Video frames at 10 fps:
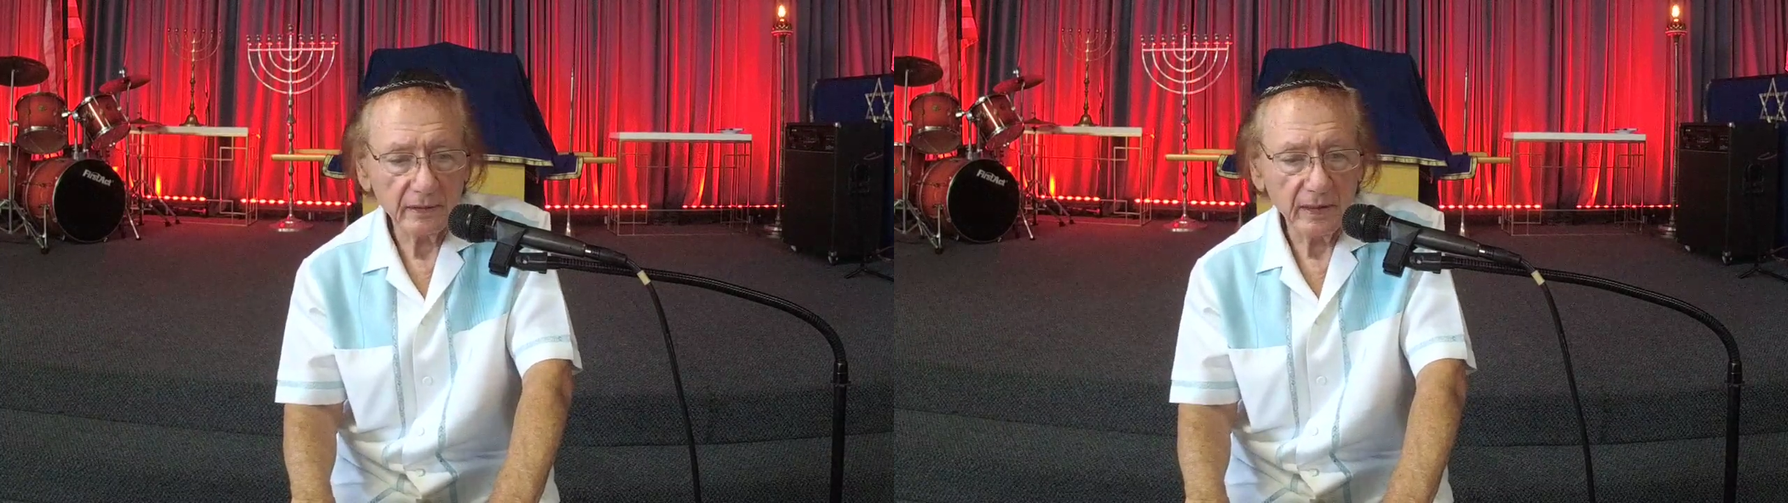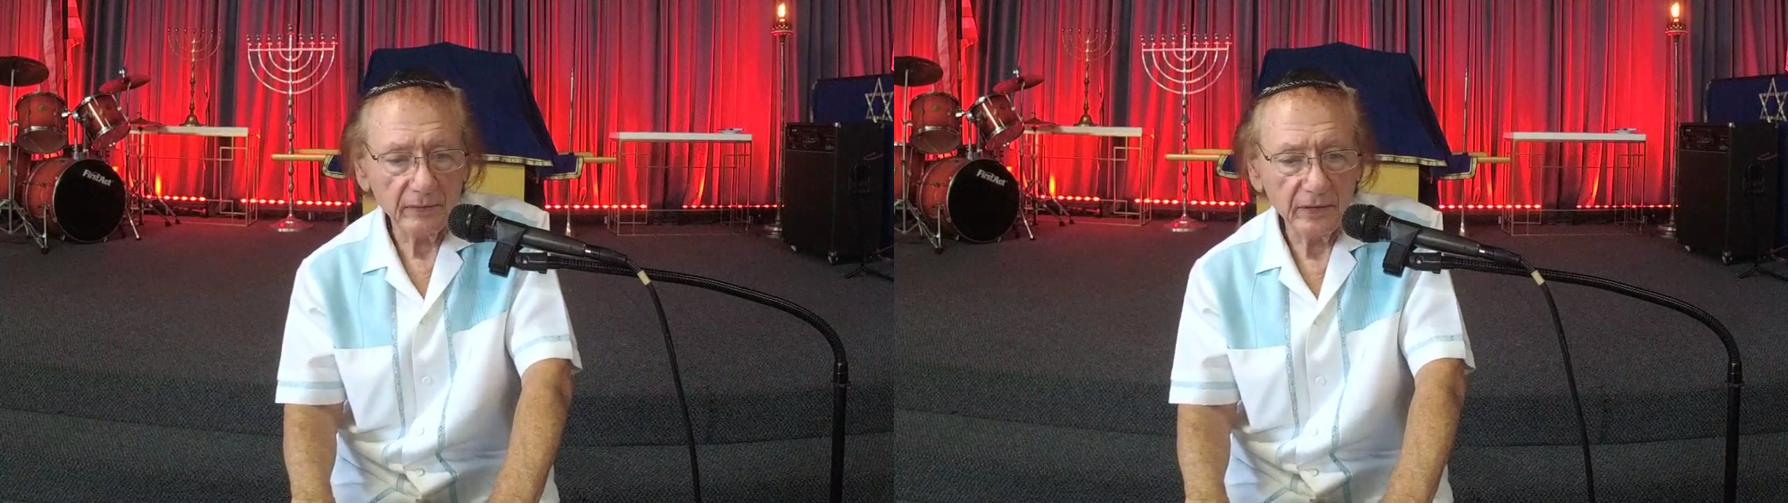
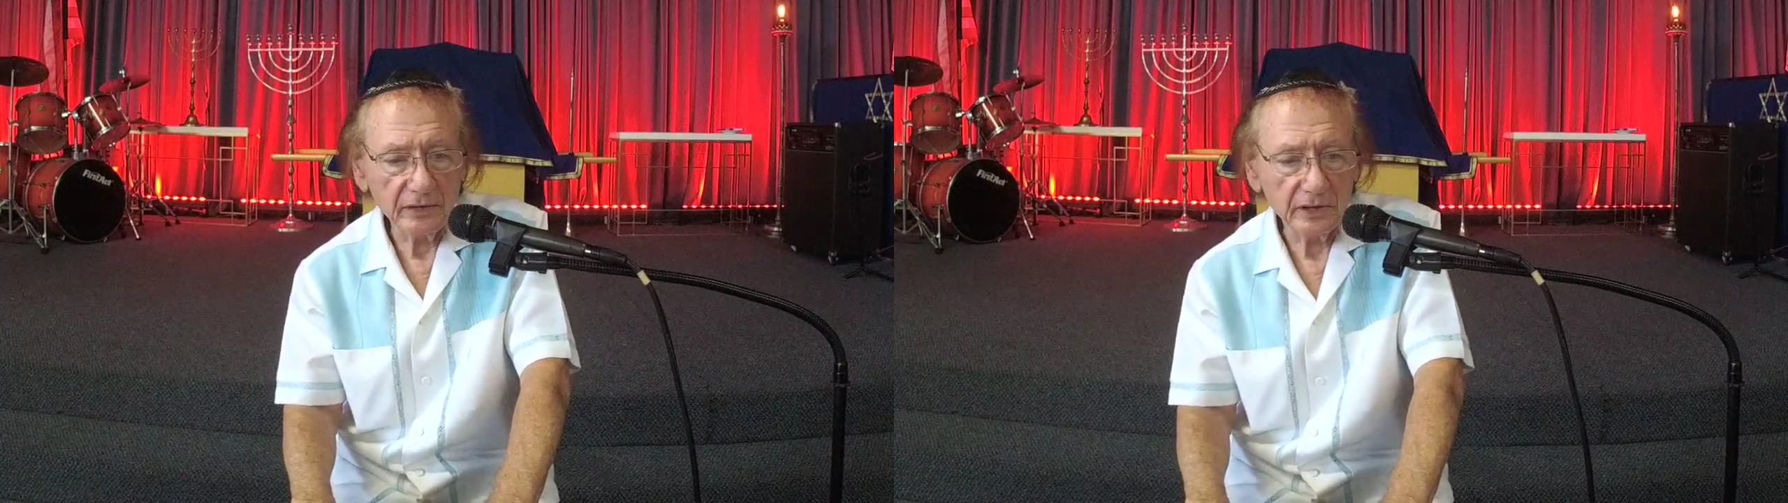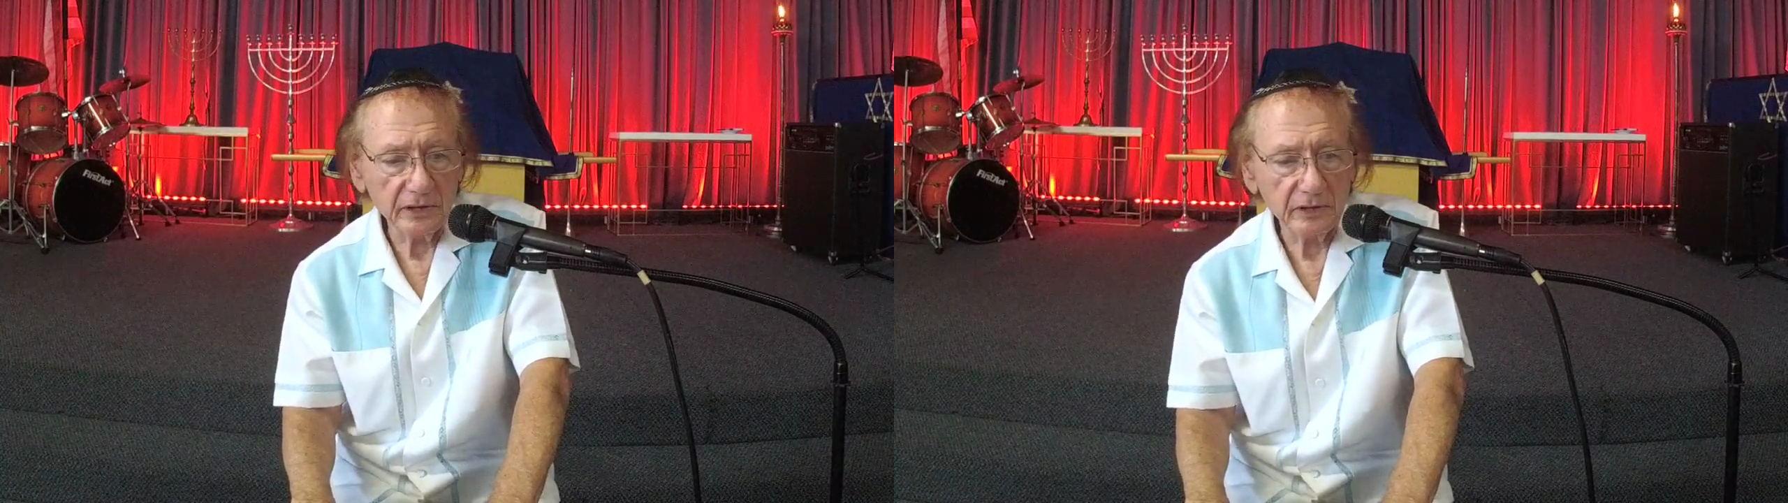and
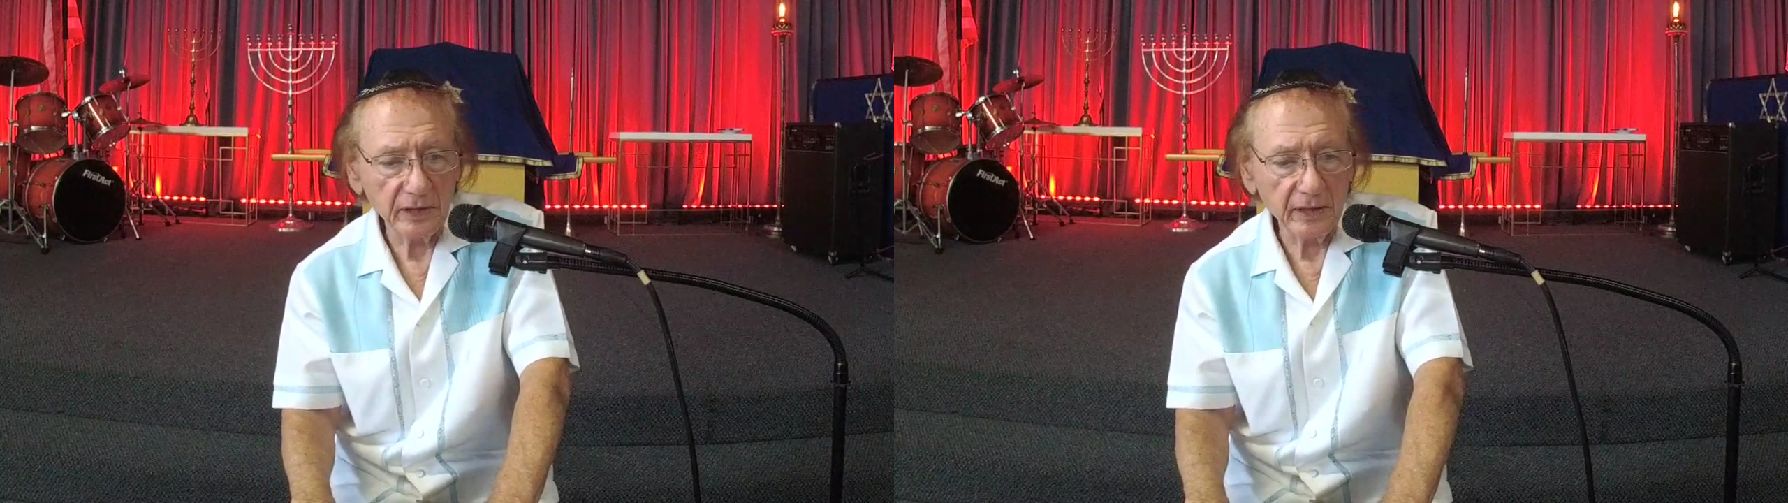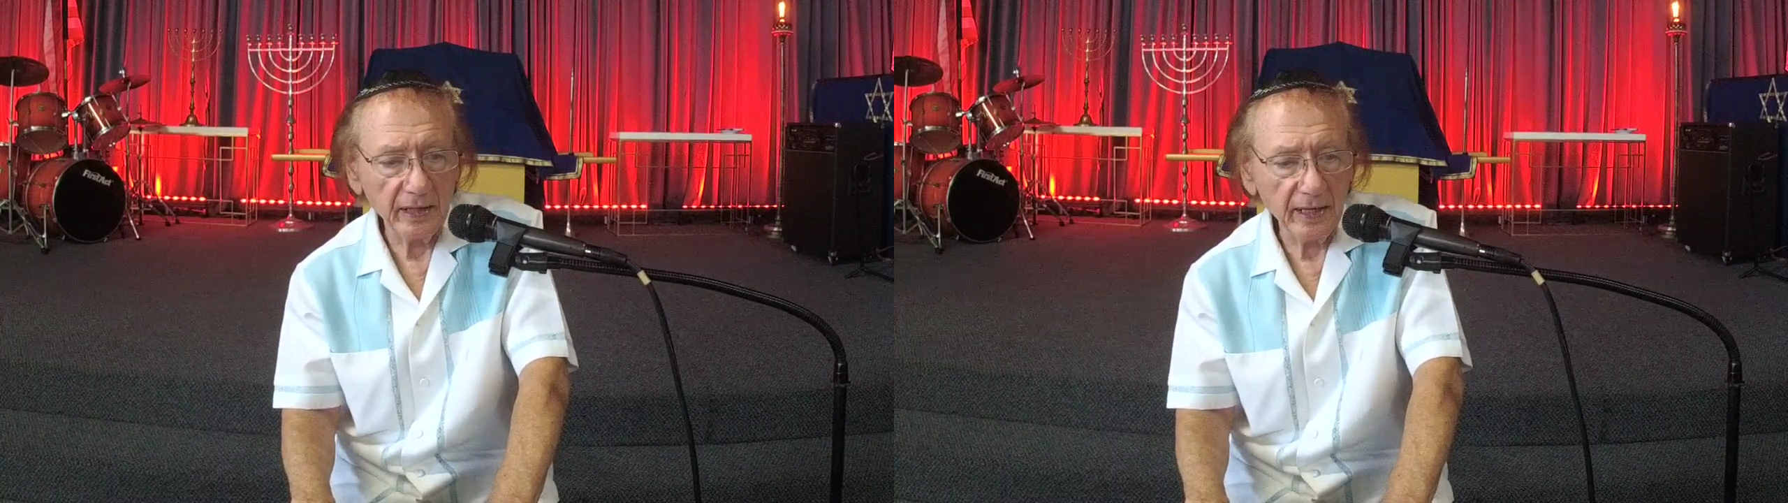this is
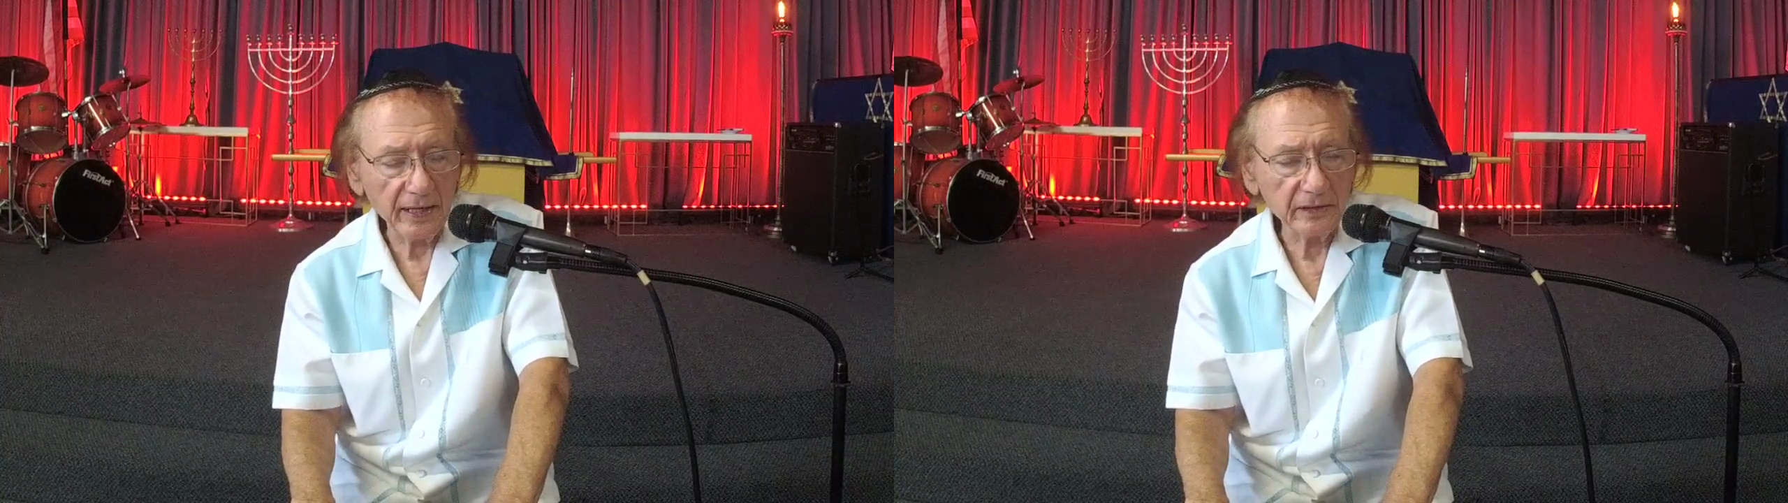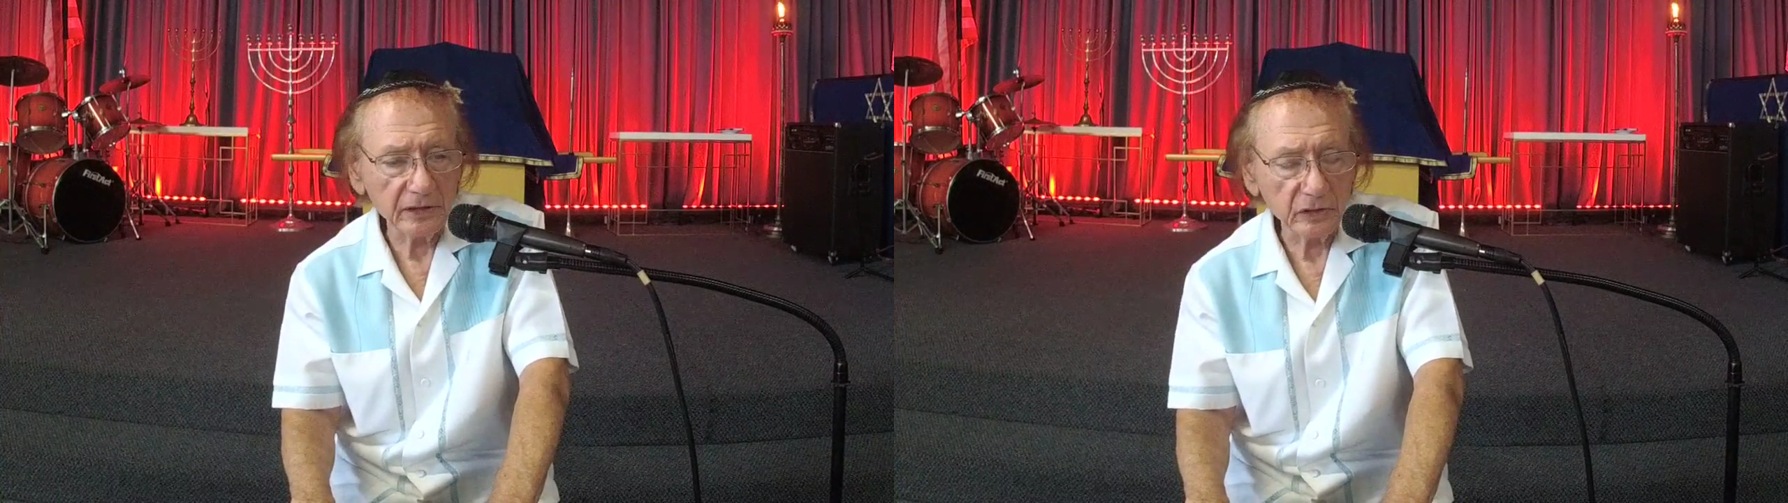in
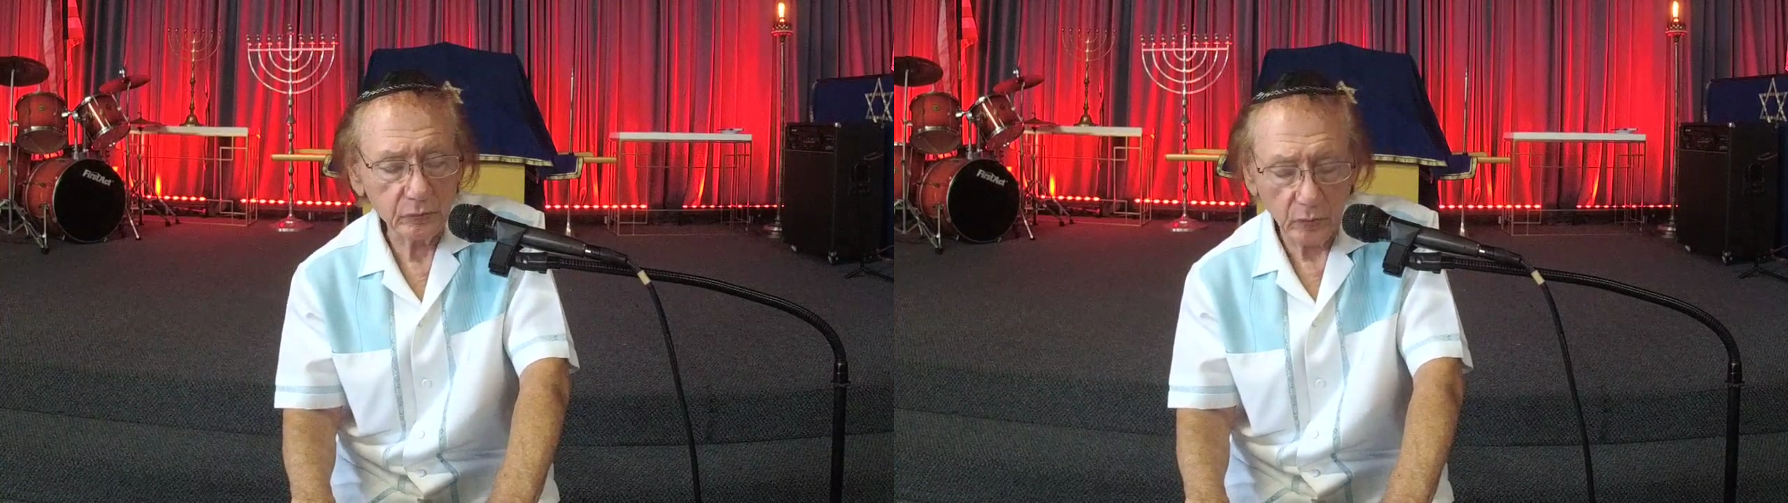essence